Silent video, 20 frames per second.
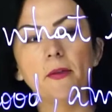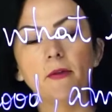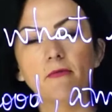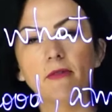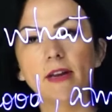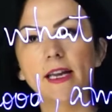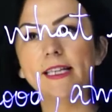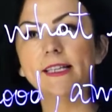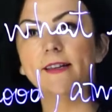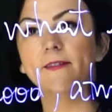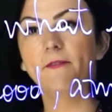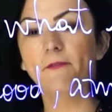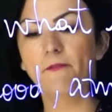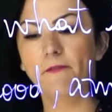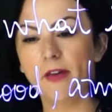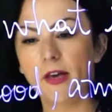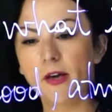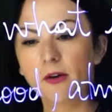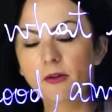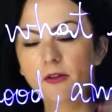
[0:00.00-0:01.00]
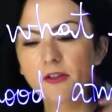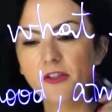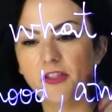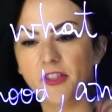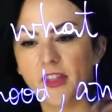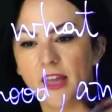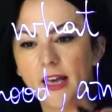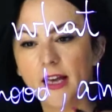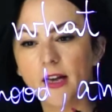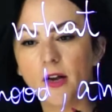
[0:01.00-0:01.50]
reader feel,
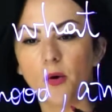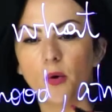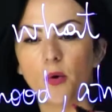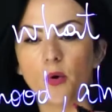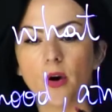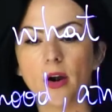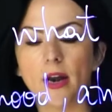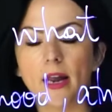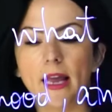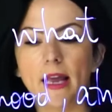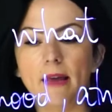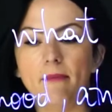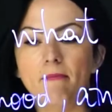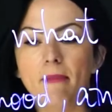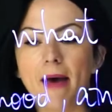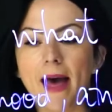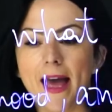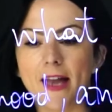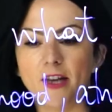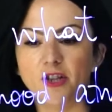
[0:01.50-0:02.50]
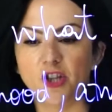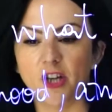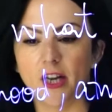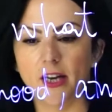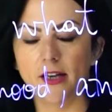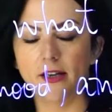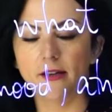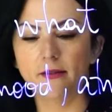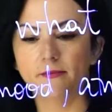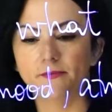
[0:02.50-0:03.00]
think, or
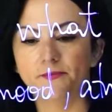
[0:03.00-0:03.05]
imagine?